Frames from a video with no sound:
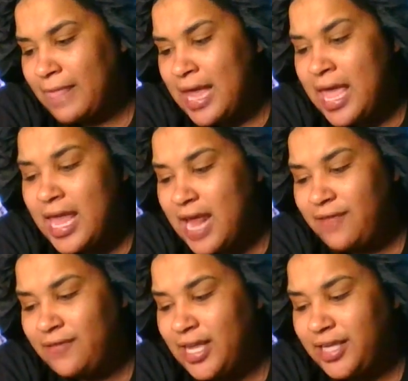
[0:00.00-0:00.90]
and
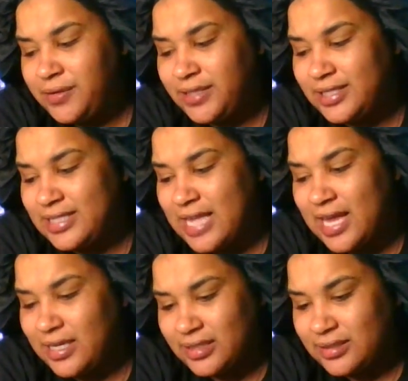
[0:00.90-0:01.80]
I feel like you couldn't
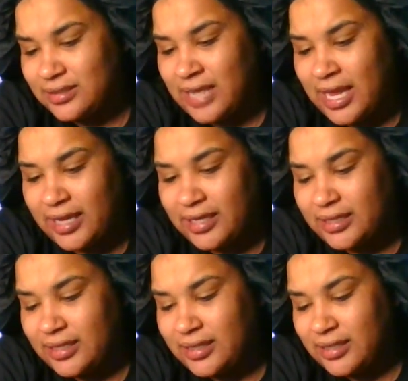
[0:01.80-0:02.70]
stand it. Like
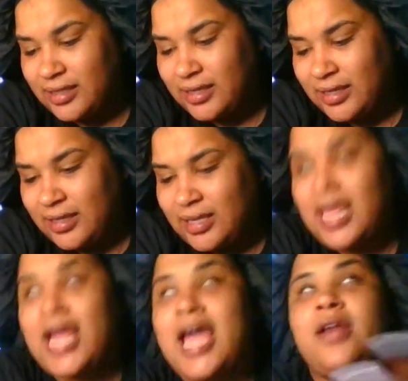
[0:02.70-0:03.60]

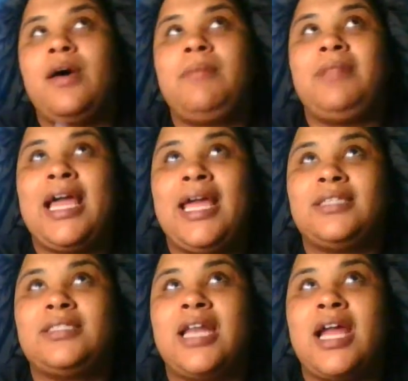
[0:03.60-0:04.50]
I know I'm light
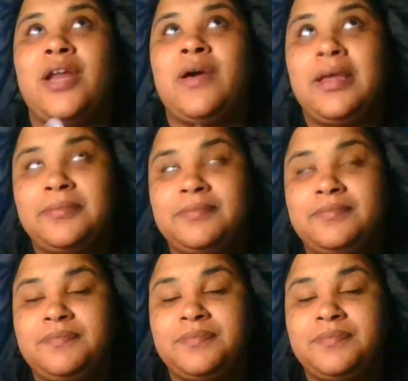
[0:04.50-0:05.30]
and I know I'm,